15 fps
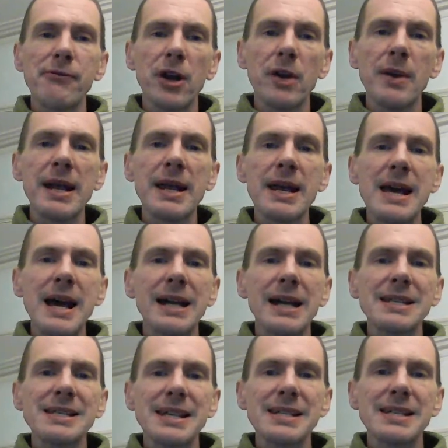following an
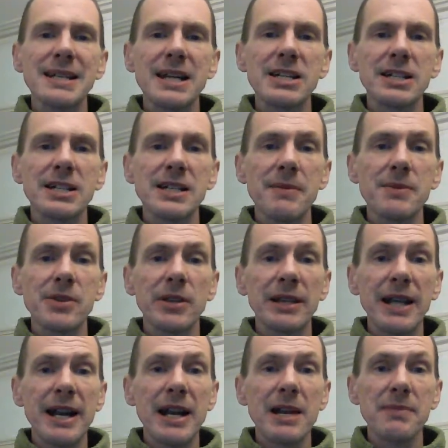assassination attempt on
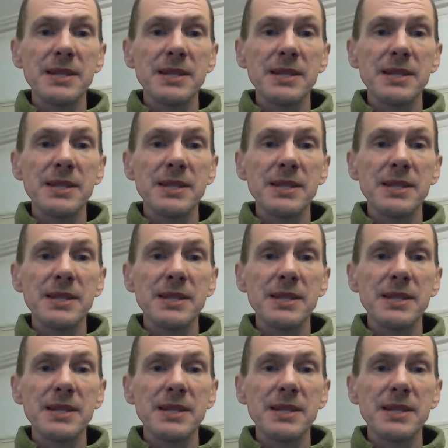Lenin